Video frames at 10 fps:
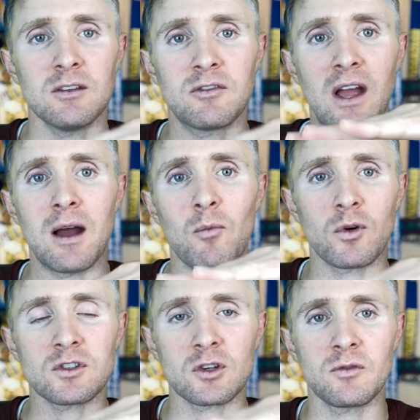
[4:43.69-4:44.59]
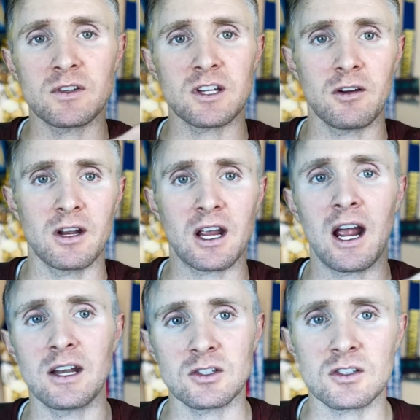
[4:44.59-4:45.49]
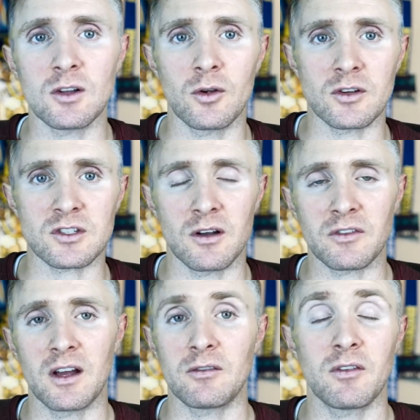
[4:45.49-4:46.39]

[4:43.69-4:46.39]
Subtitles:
You've got more surface area to kind of slow yourself down.